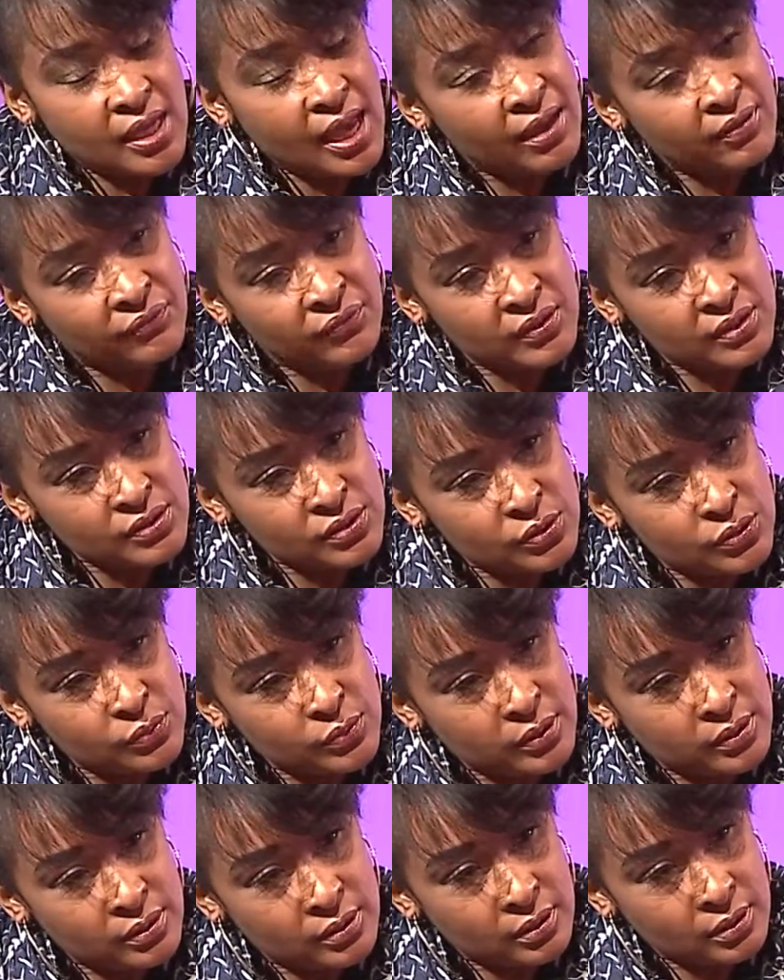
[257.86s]
got finished
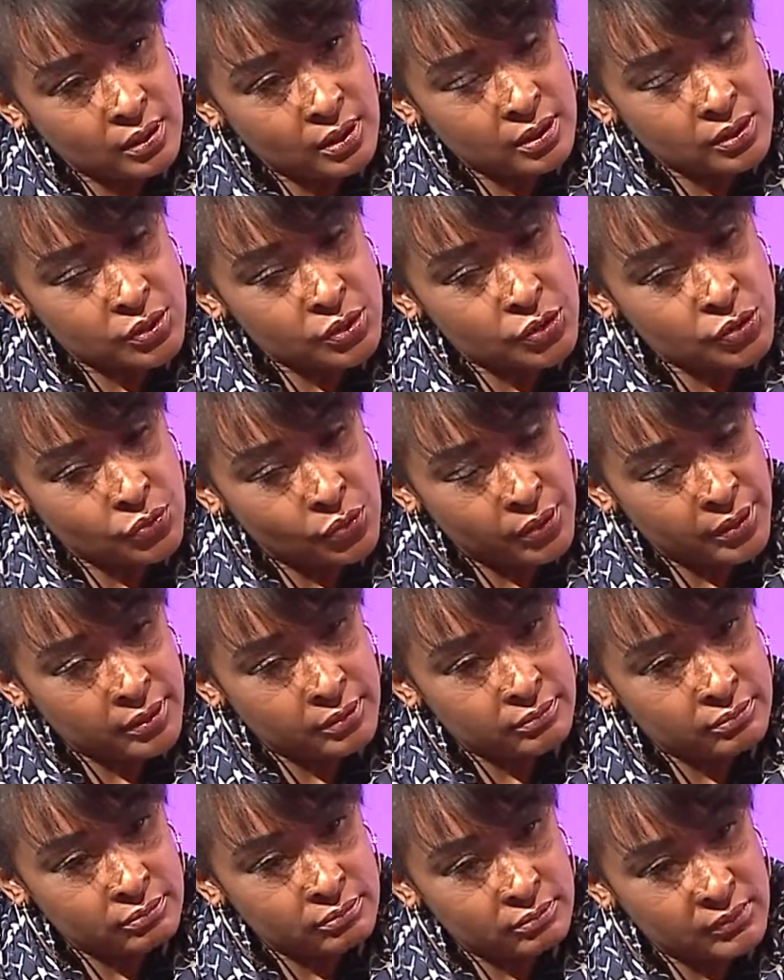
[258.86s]
doing a short,
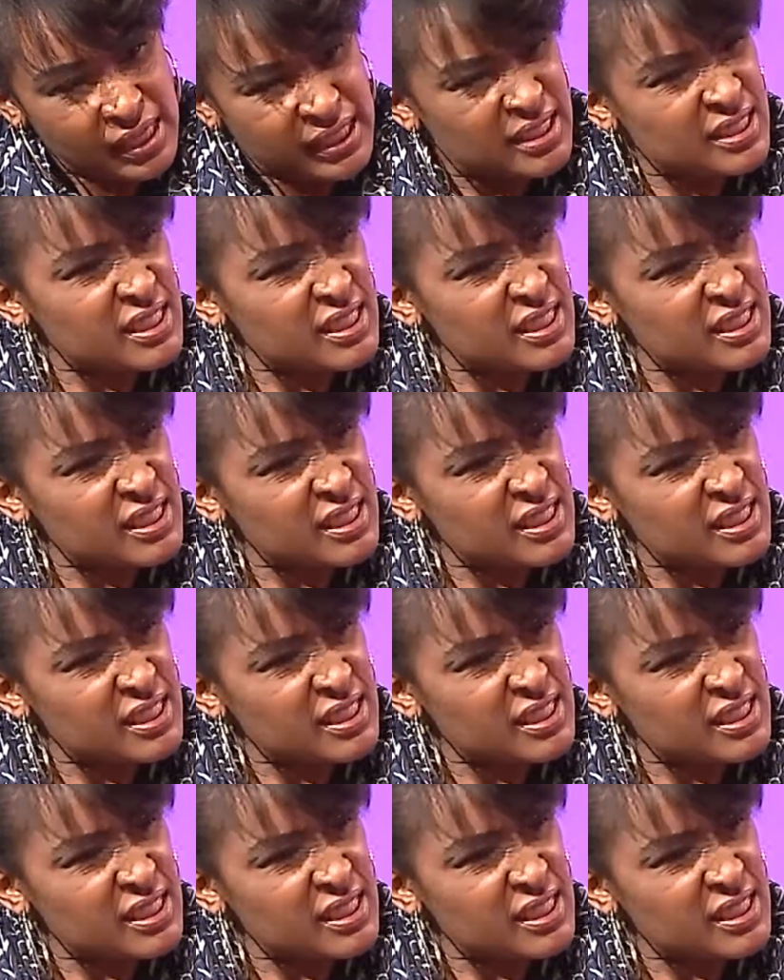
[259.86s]
like